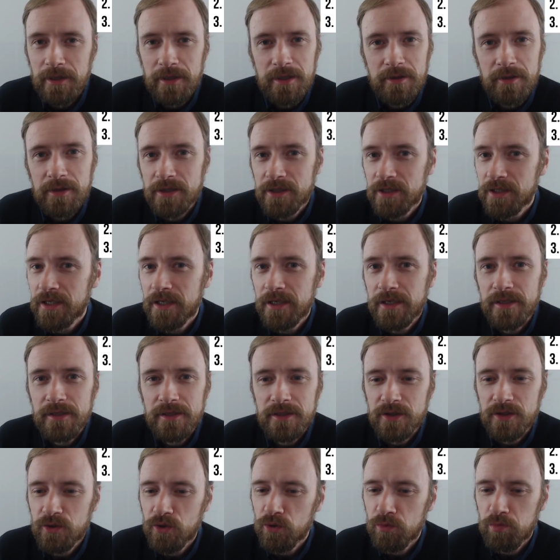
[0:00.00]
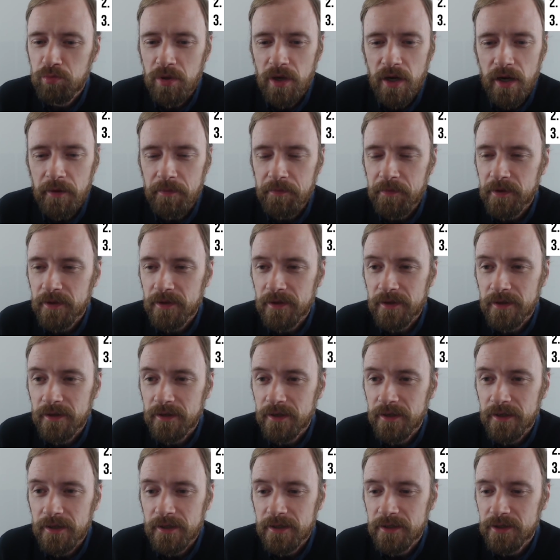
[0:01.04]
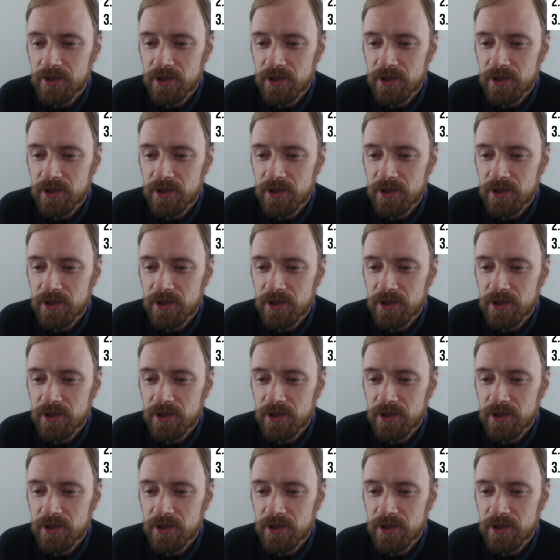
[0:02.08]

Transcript: She is so popular.